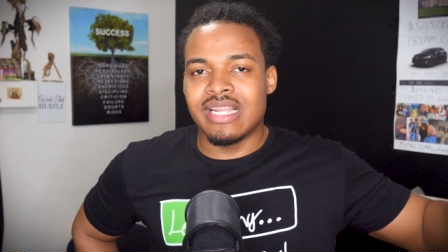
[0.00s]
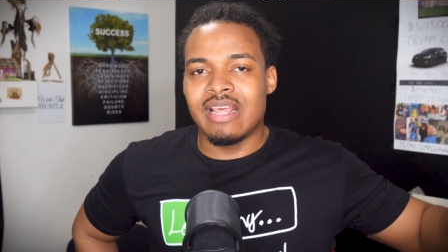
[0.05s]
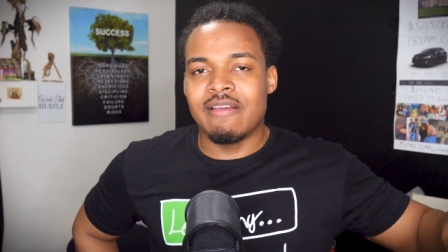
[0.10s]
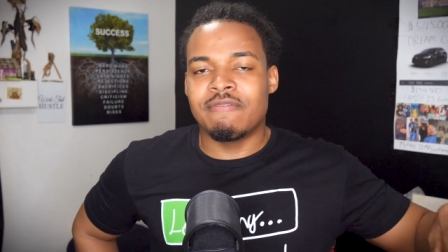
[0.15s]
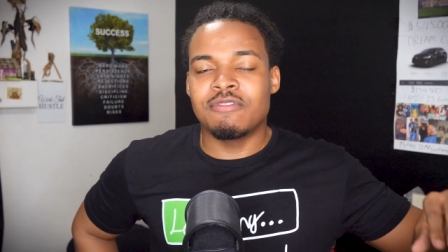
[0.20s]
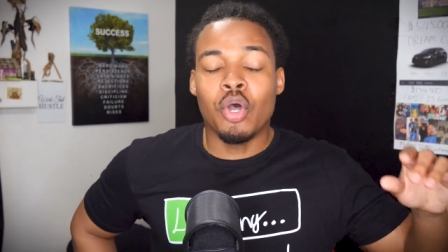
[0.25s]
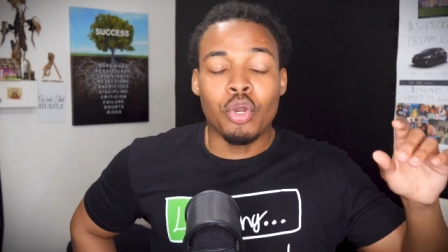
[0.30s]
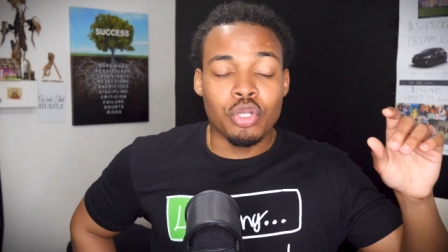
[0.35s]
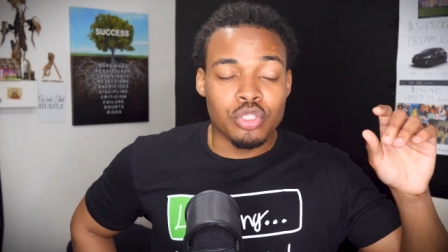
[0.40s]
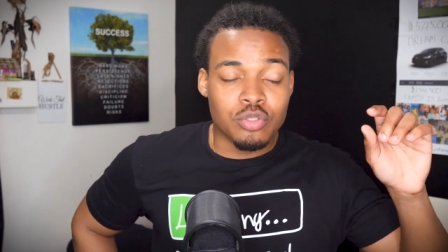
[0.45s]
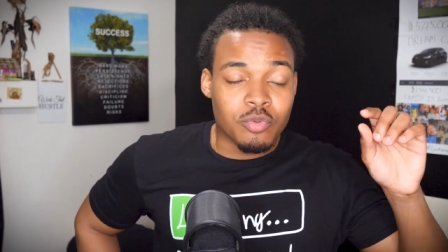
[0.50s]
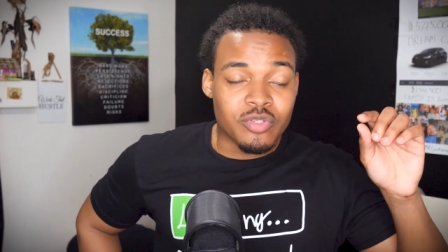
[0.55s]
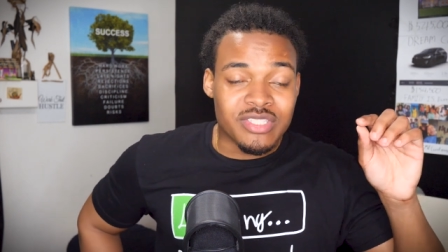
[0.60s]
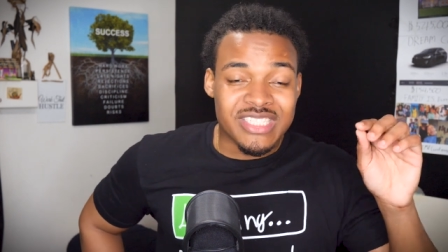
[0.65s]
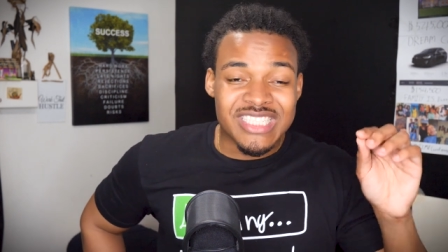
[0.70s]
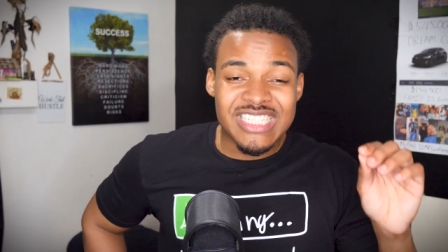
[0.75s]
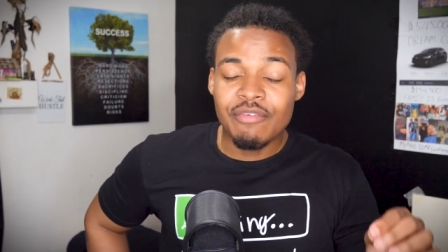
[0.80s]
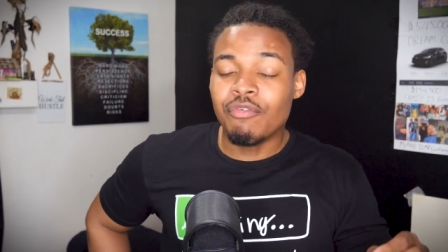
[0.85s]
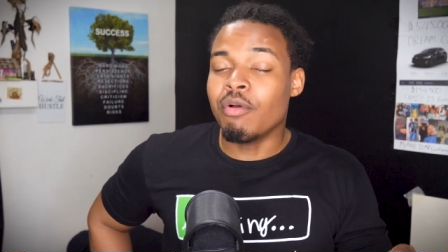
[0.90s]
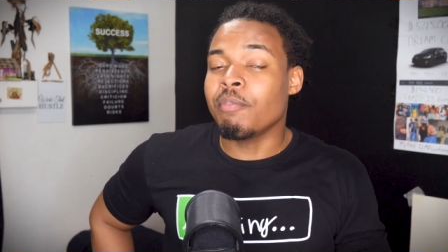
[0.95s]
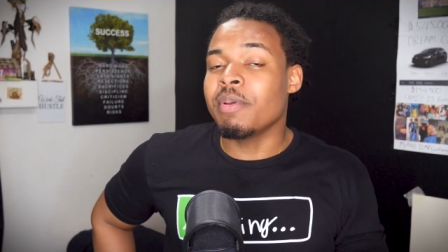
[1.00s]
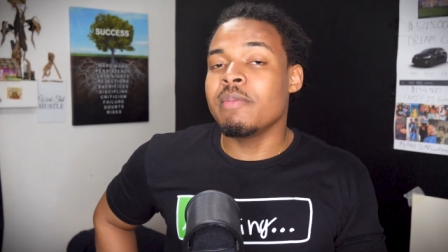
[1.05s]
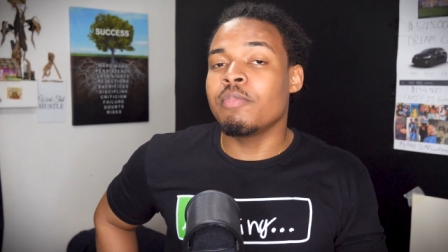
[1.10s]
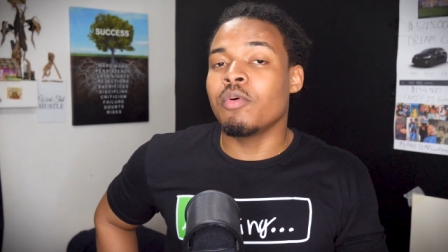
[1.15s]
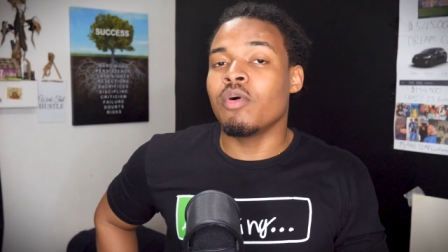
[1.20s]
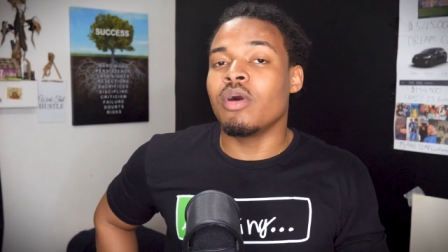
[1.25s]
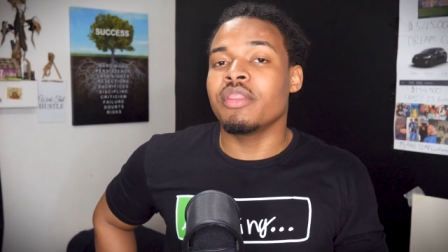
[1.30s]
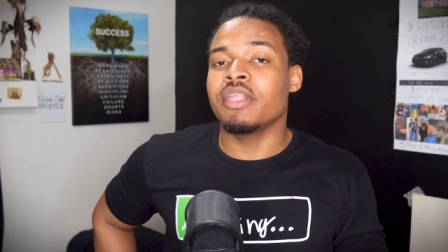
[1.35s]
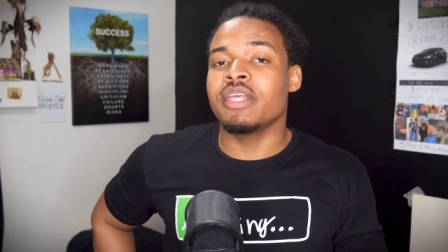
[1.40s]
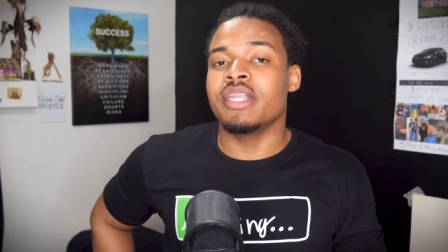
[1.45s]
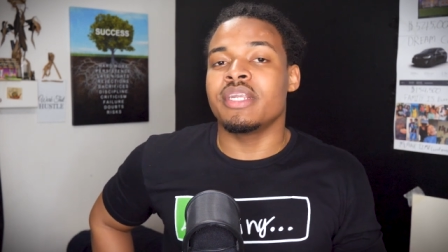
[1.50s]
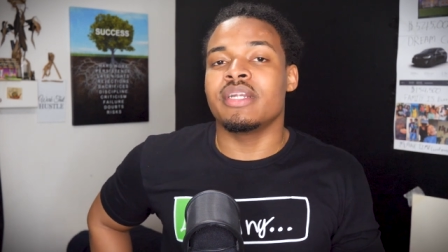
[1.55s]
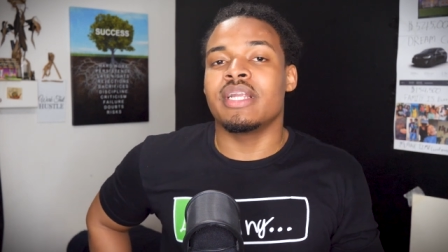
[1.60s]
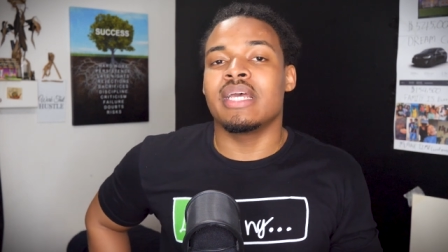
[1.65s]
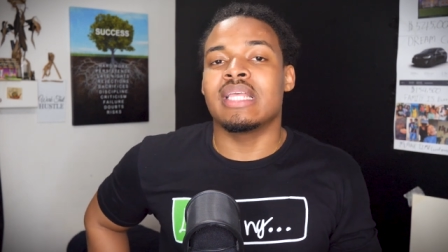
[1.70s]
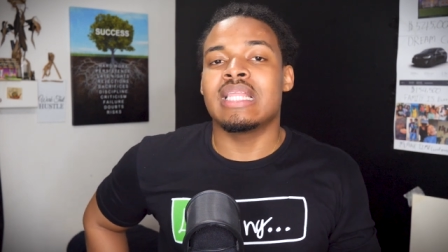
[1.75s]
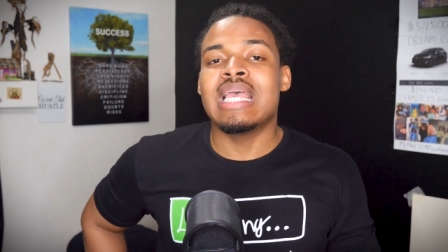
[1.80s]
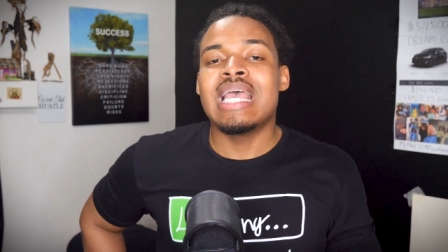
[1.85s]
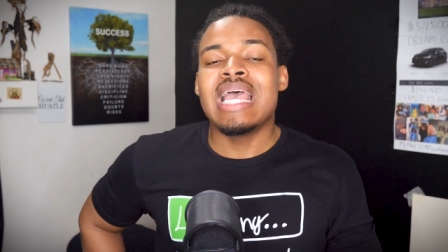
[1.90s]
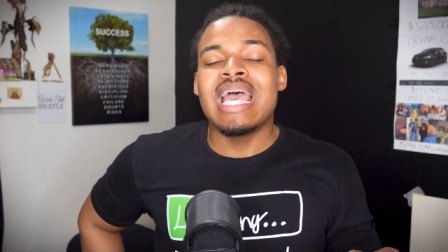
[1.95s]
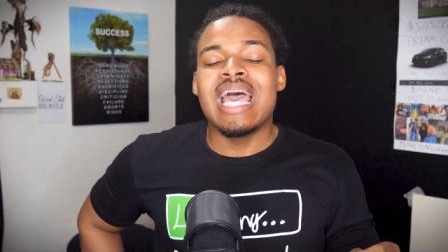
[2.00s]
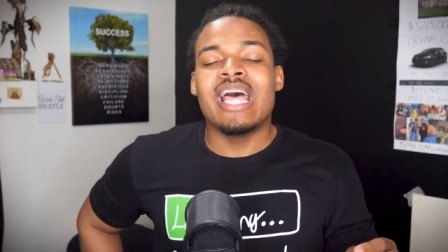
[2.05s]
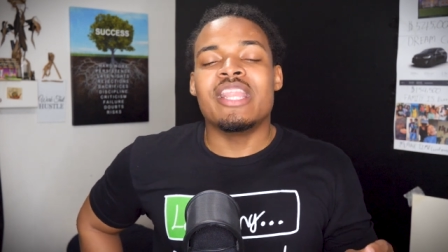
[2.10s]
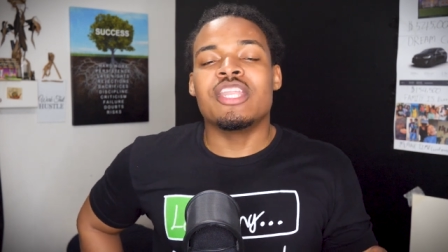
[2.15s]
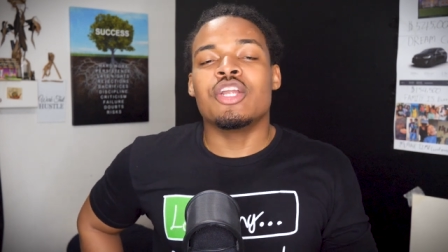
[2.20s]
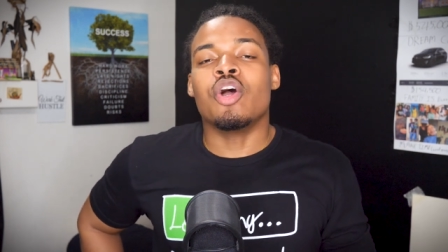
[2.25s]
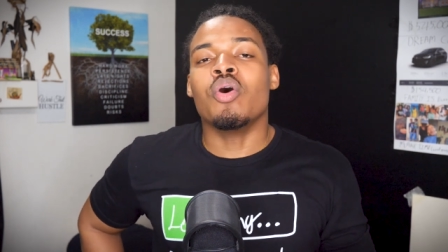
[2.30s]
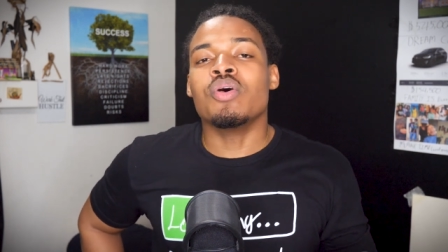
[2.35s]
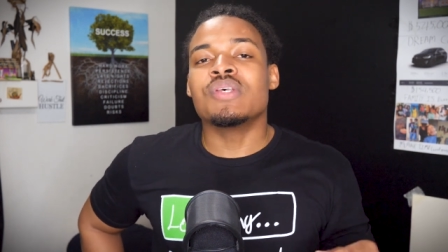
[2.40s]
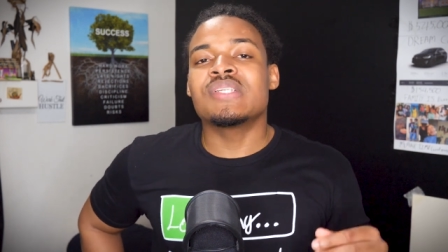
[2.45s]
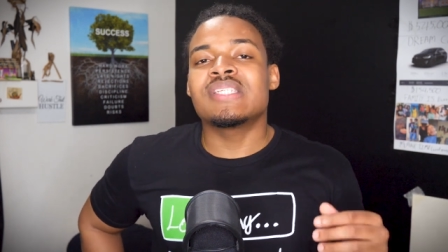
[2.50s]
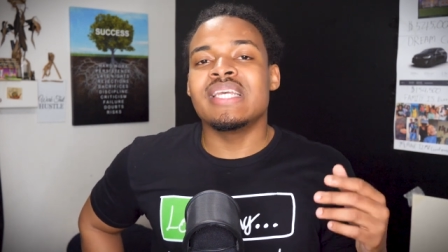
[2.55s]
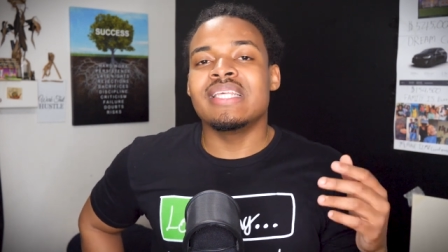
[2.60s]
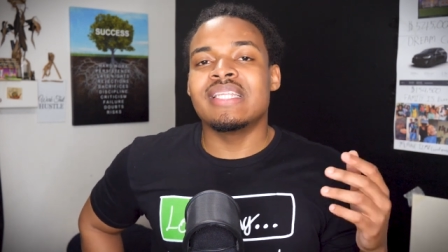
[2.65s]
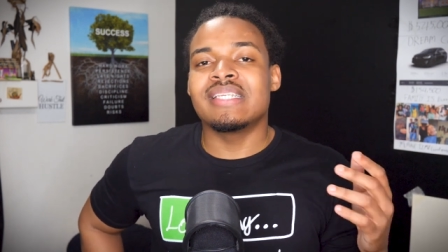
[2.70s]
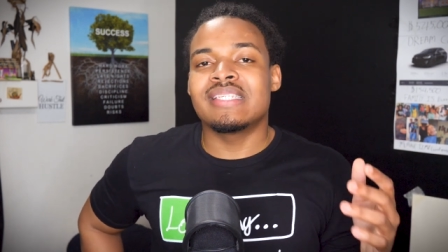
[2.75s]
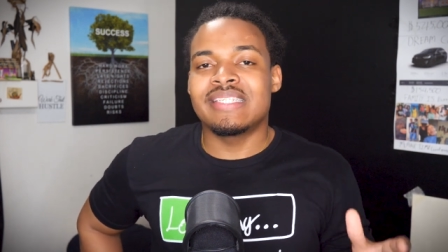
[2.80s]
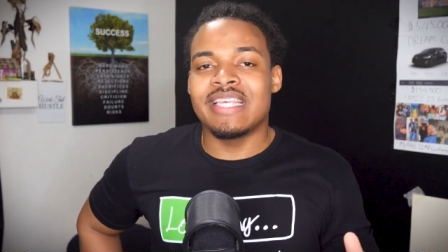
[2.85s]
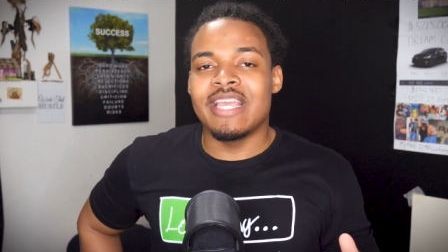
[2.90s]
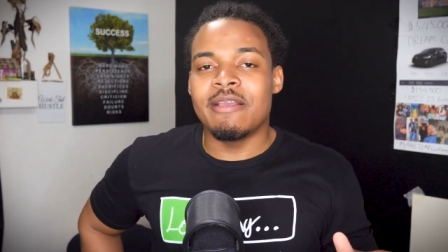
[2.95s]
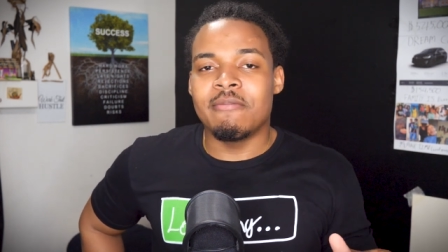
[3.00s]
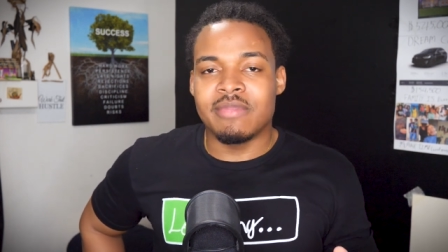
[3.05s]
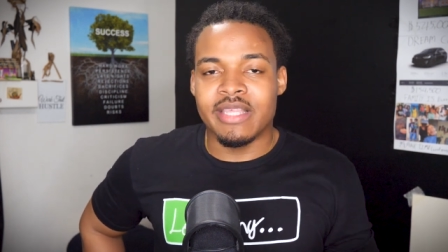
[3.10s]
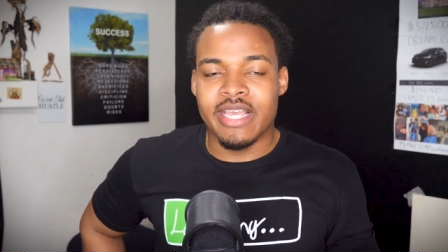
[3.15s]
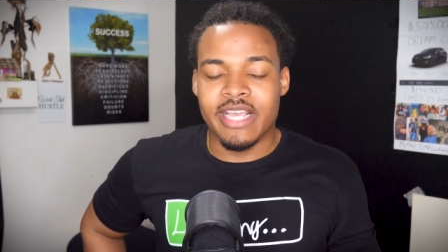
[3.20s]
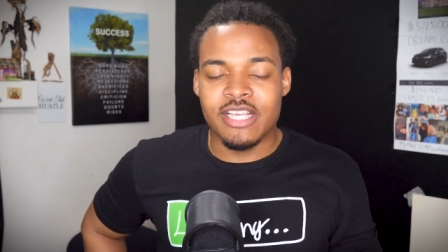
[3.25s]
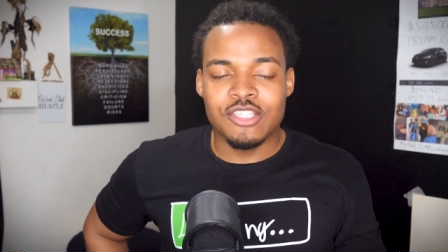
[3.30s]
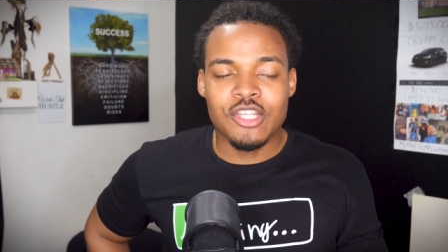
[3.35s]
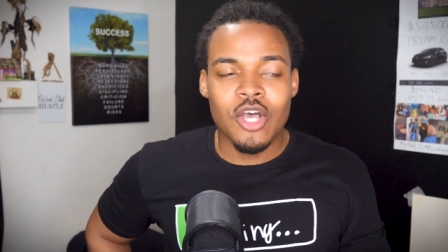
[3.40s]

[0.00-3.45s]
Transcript: And I've talked to several people on the internet, and they're all saying the same thing.